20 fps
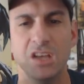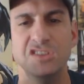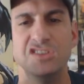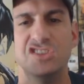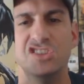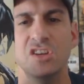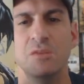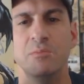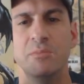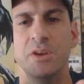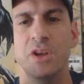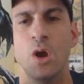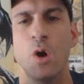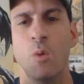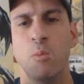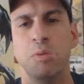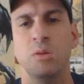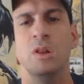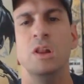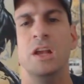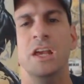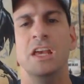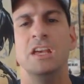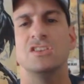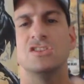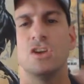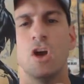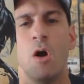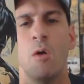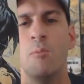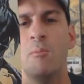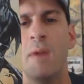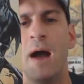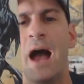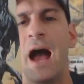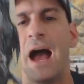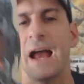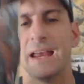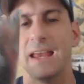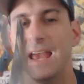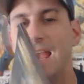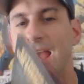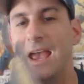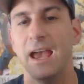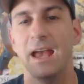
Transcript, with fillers: symbiote, please come back.